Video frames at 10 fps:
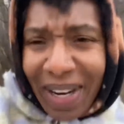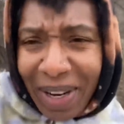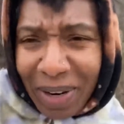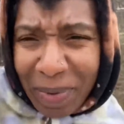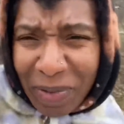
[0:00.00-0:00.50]
I
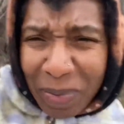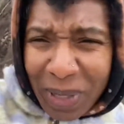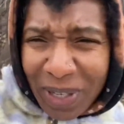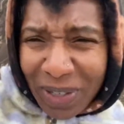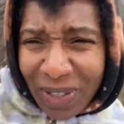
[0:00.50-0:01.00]
hope
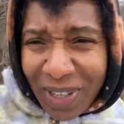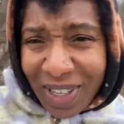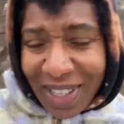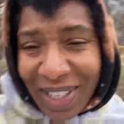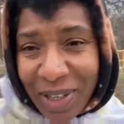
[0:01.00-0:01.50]
everybody's
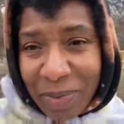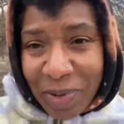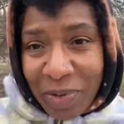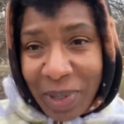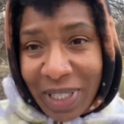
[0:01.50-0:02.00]
good. I hope
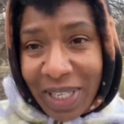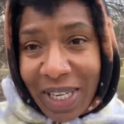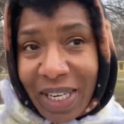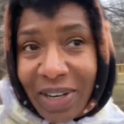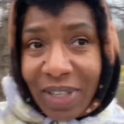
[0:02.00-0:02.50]
everybody's
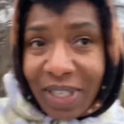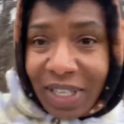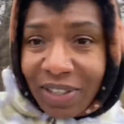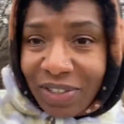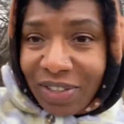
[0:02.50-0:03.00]
getting out in
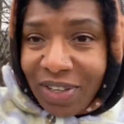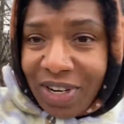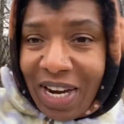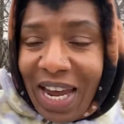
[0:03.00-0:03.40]
nature.